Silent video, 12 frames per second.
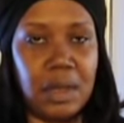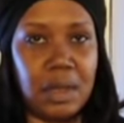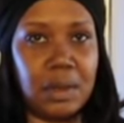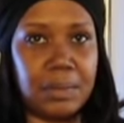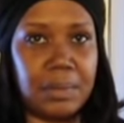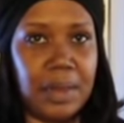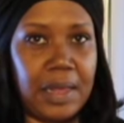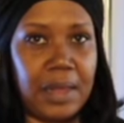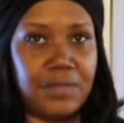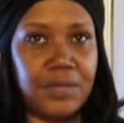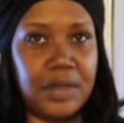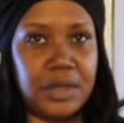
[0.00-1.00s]
um, I
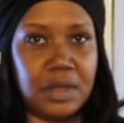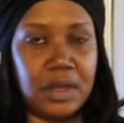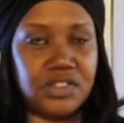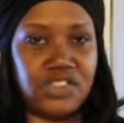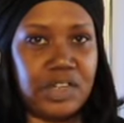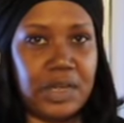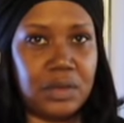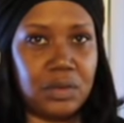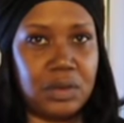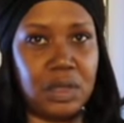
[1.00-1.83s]
have a, a, channel,